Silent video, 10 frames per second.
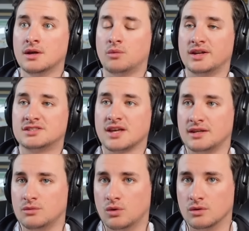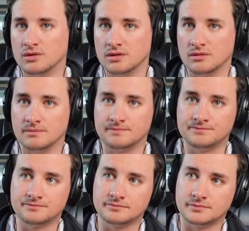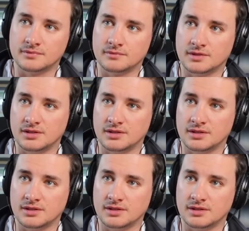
when he said he would. And he